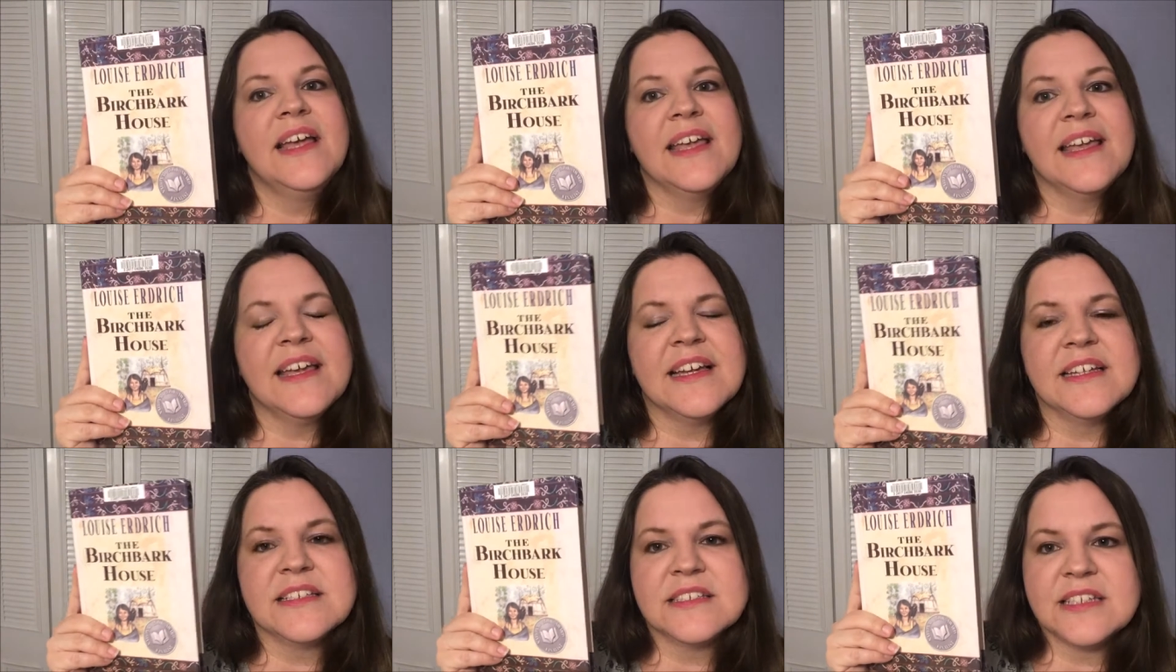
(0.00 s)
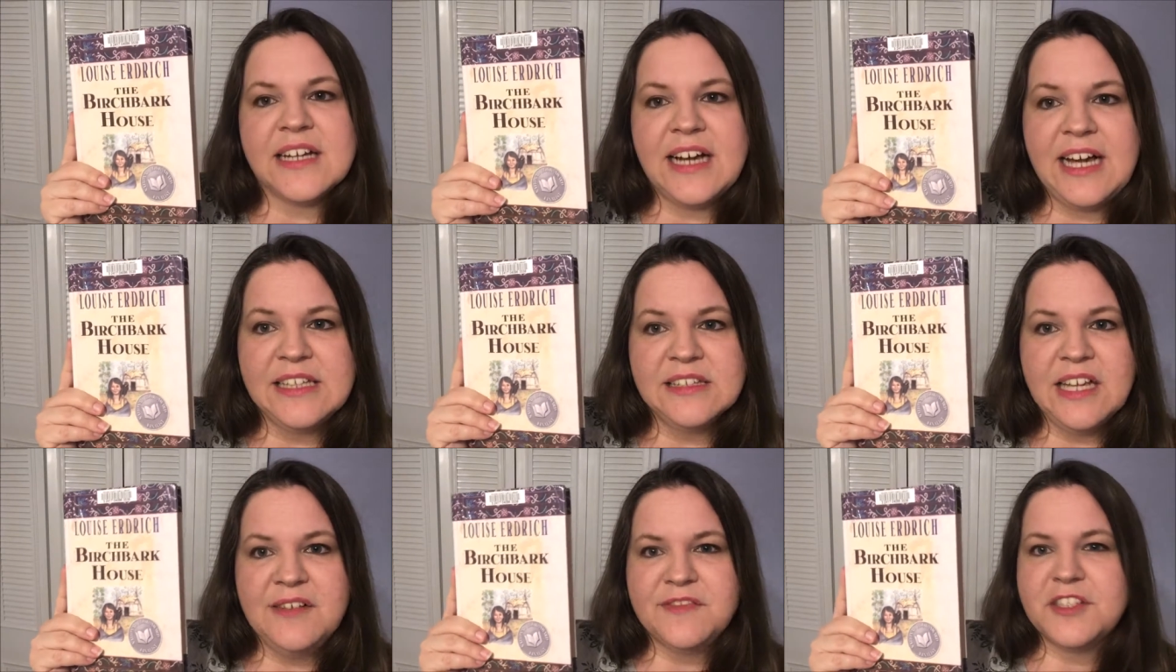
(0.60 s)
And
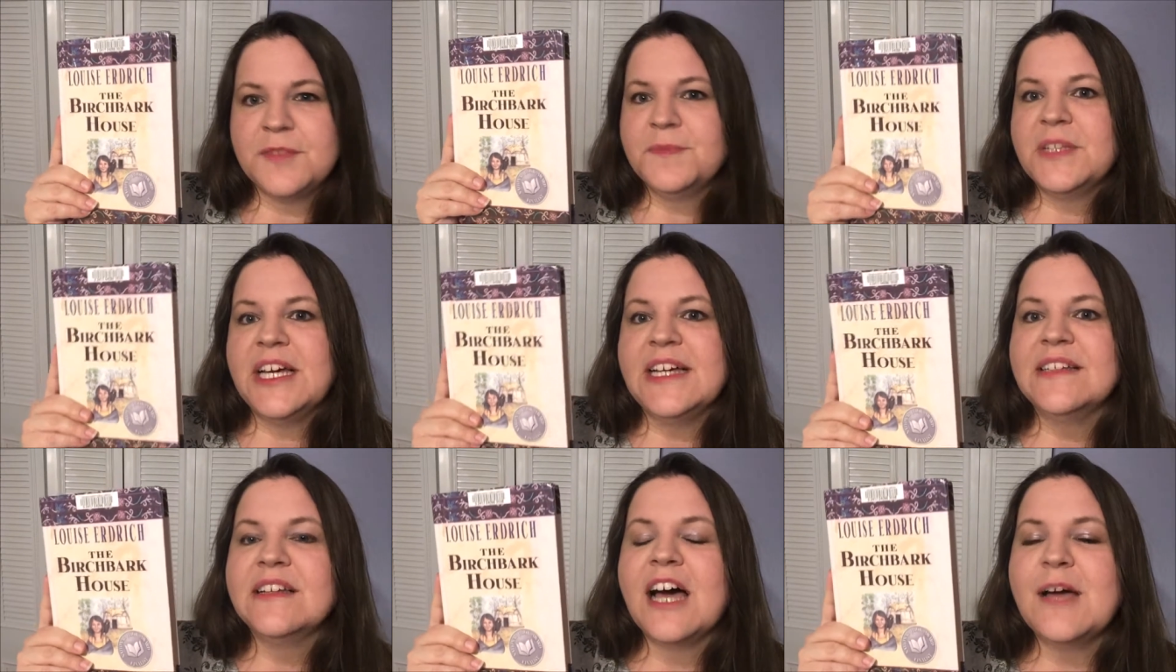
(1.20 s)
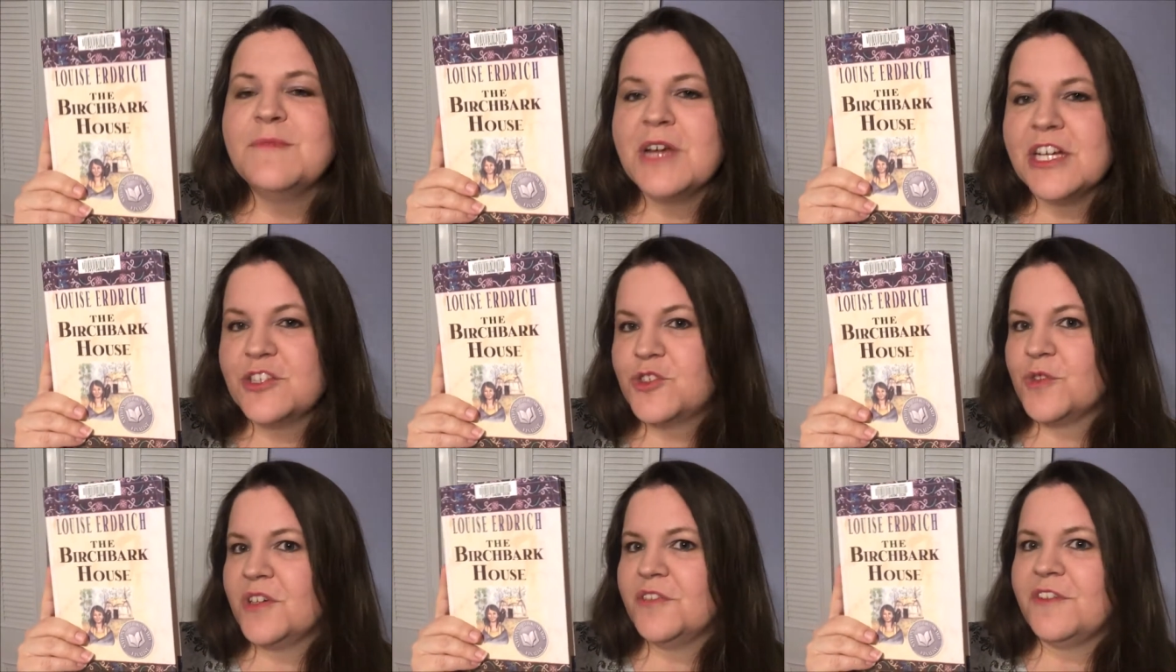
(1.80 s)
I loved them then. I'm not
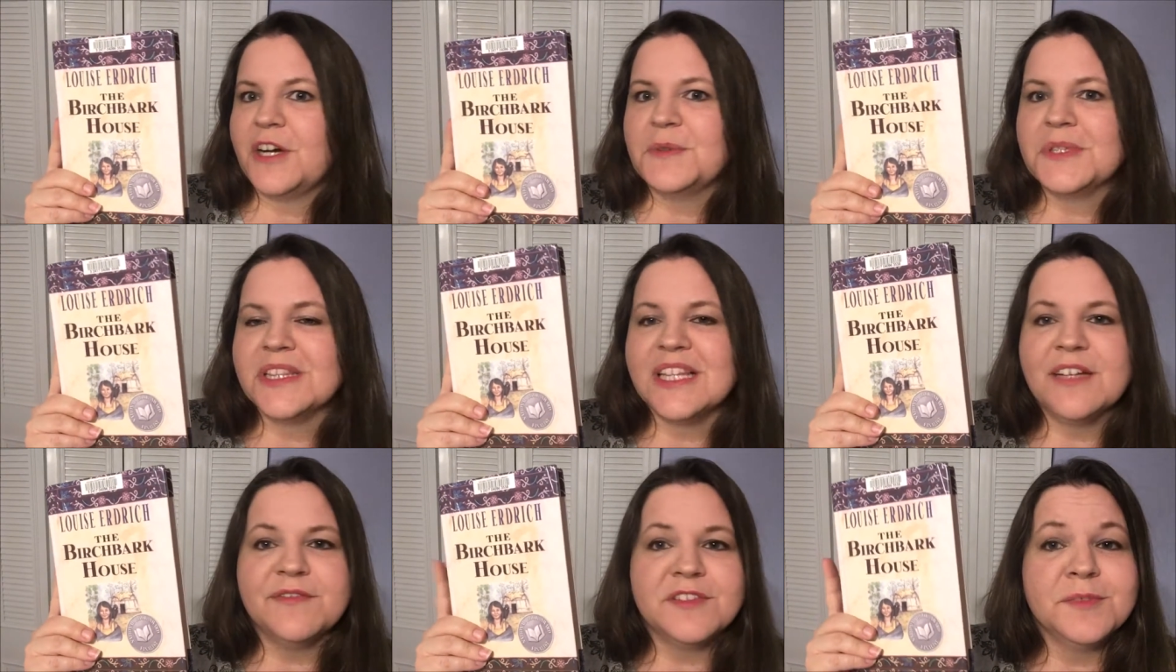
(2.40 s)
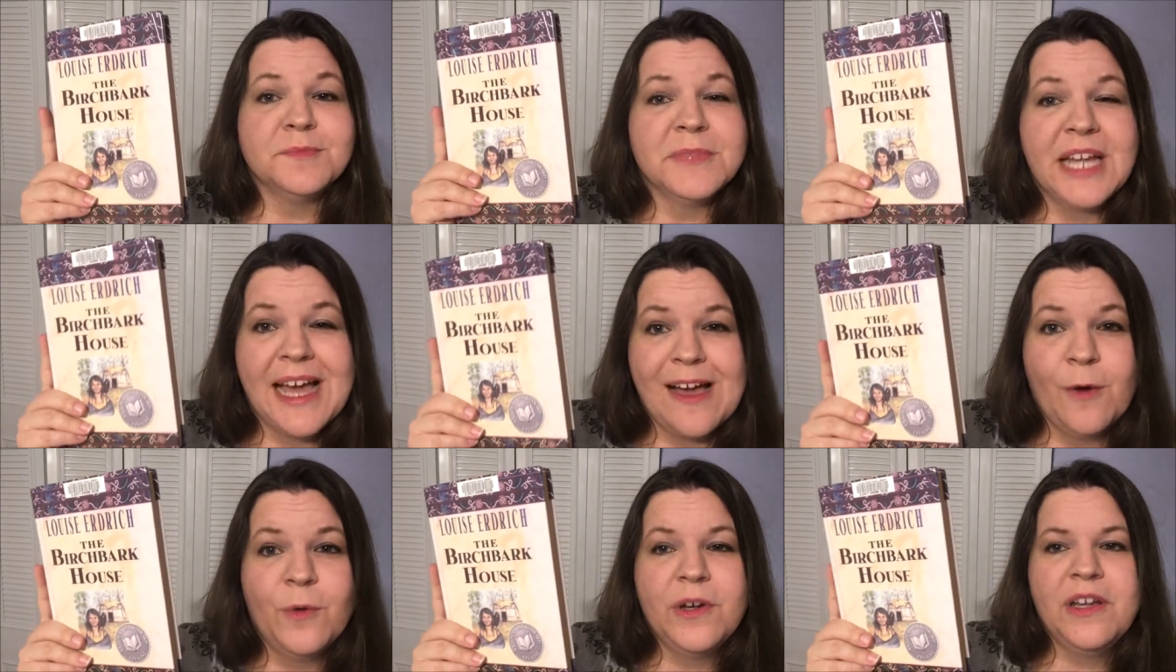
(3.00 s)
sure if I would love them
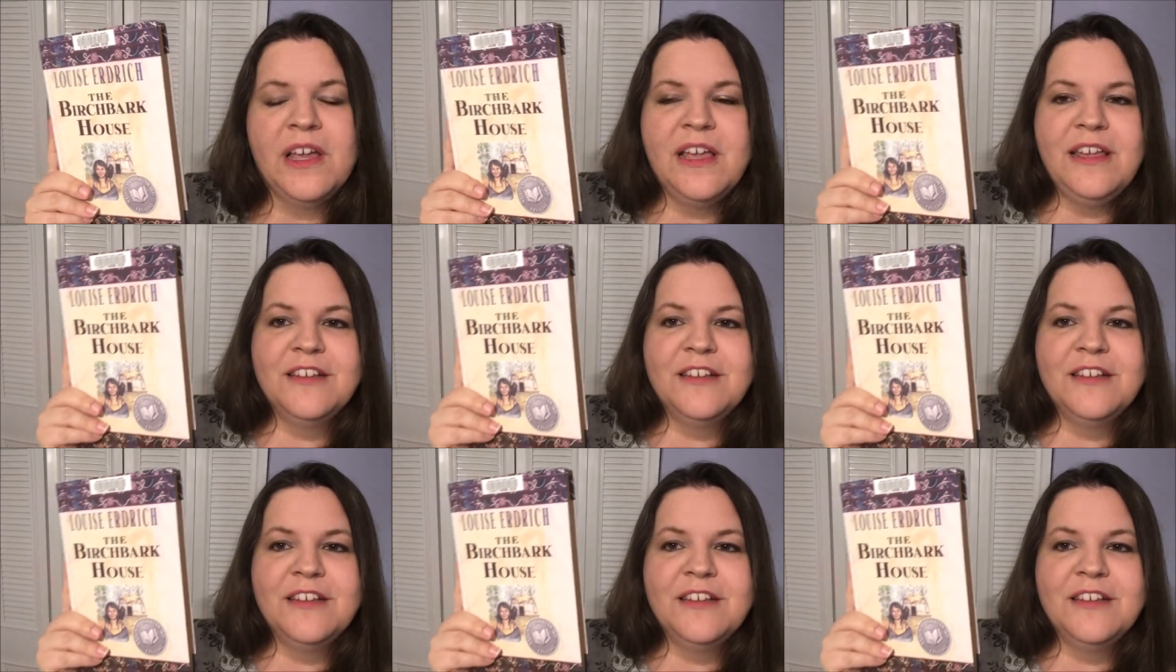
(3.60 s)
now.